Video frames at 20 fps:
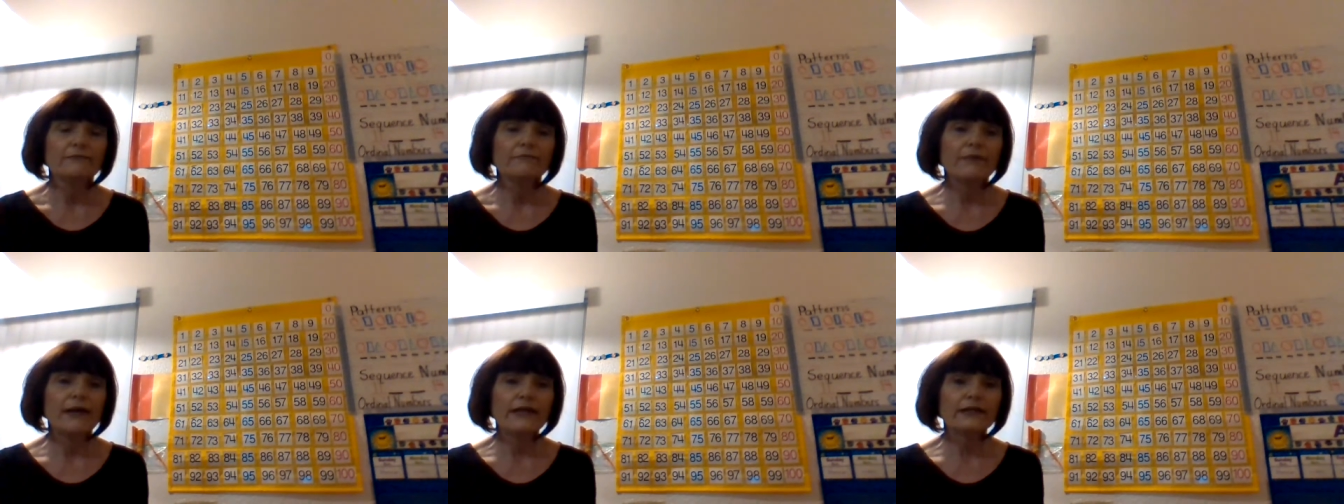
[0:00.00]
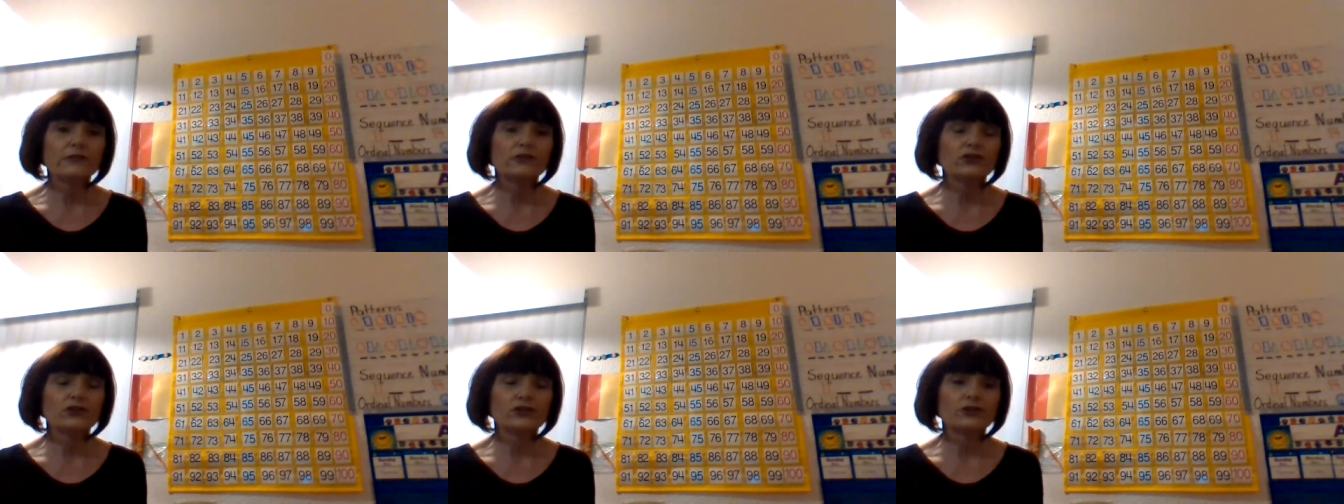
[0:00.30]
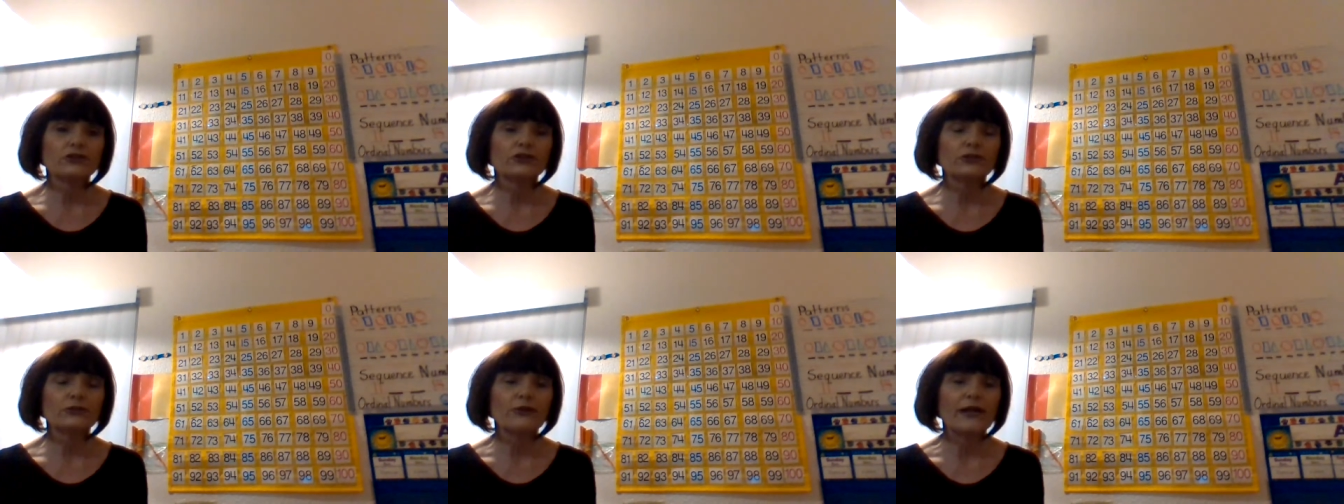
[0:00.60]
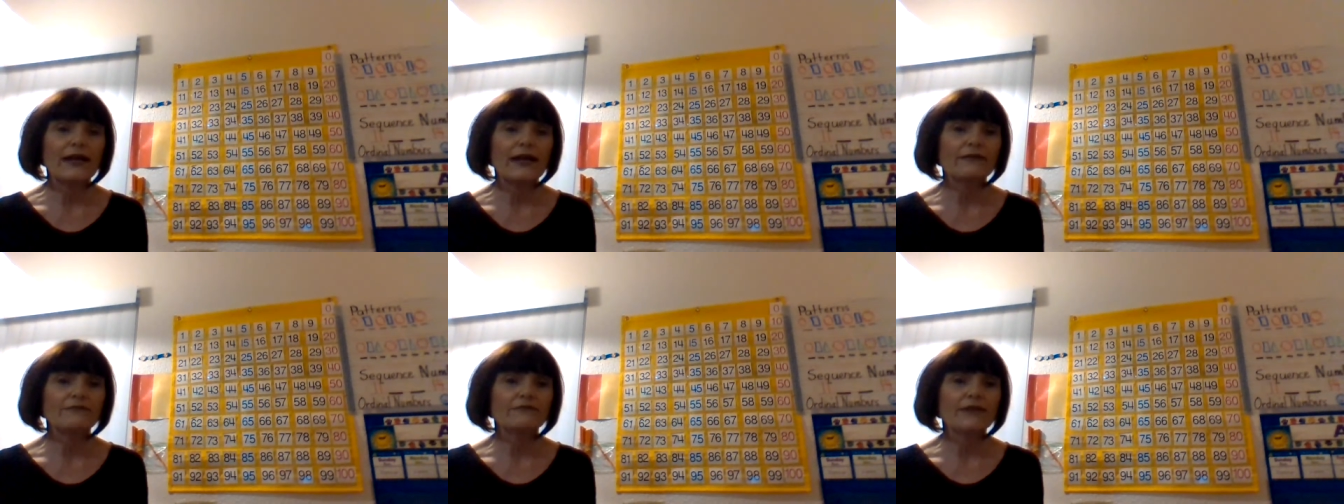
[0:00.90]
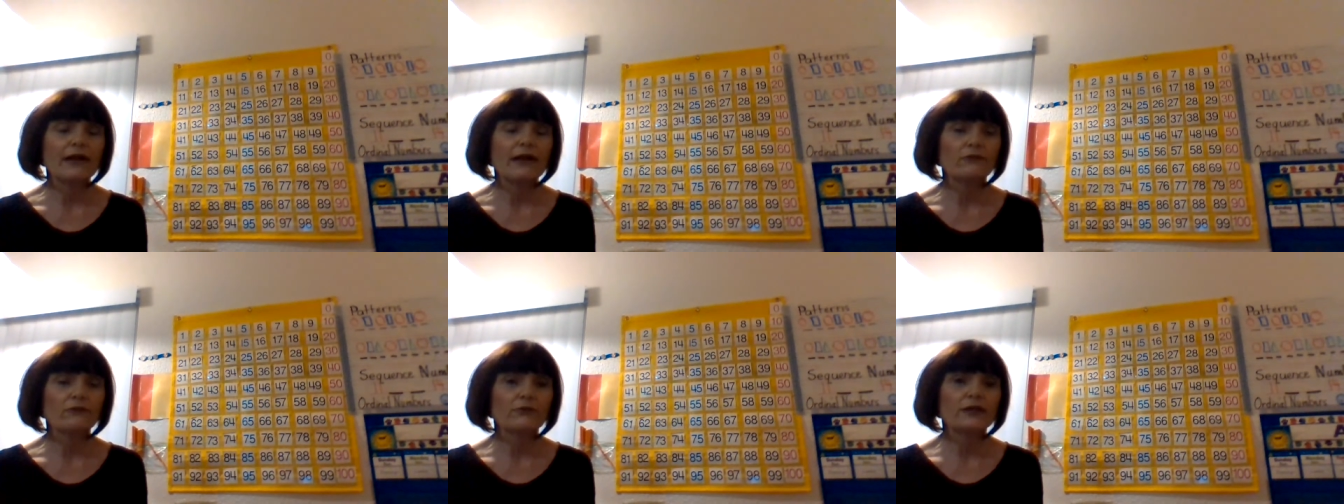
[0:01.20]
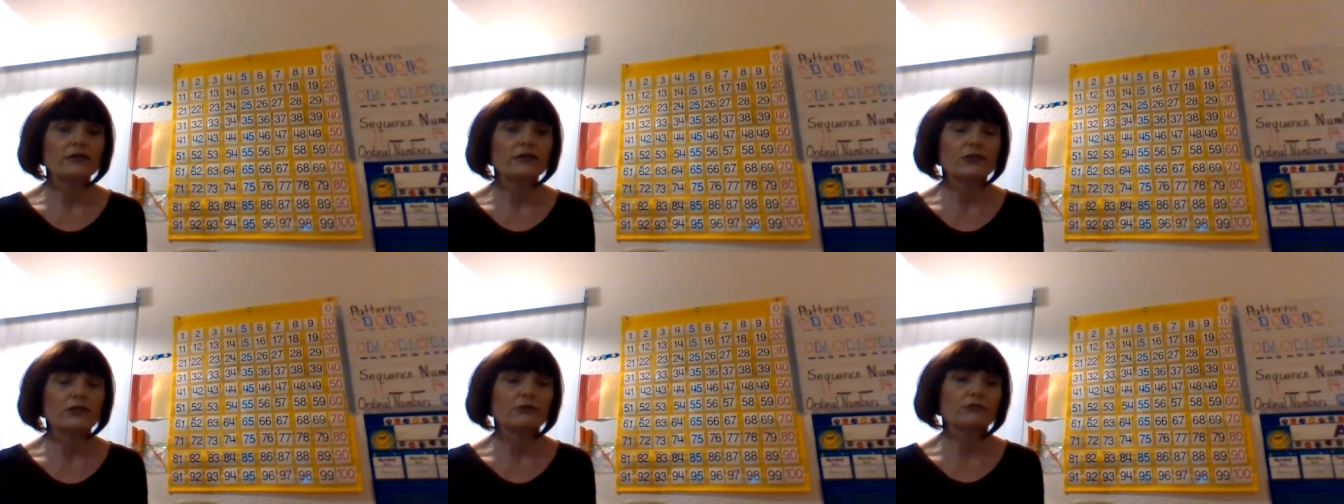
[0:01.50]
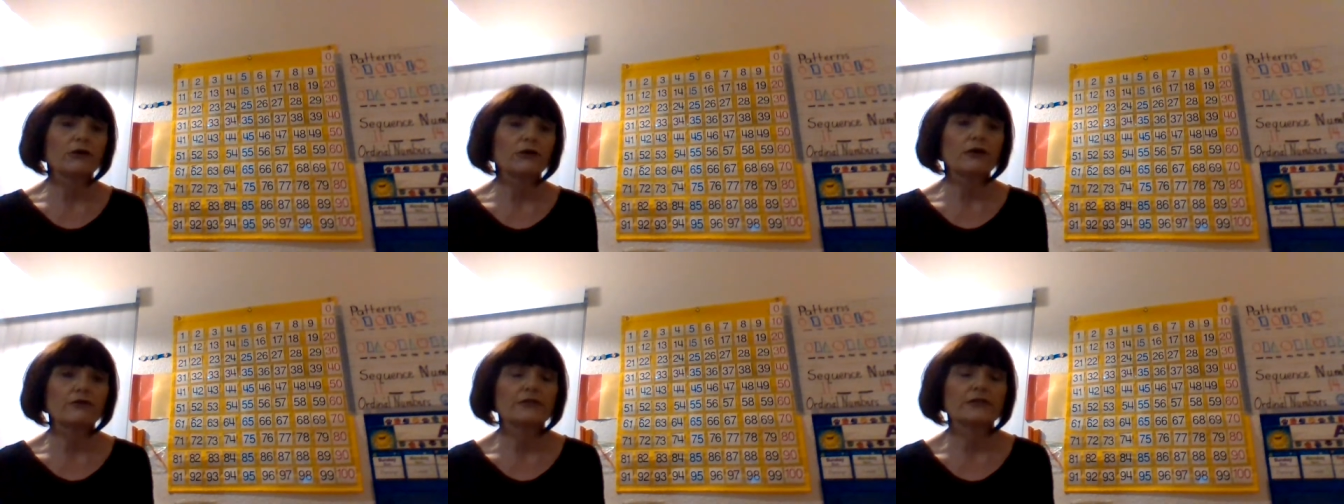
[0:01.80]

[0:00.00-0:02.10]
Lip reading: Make sure you have that with you all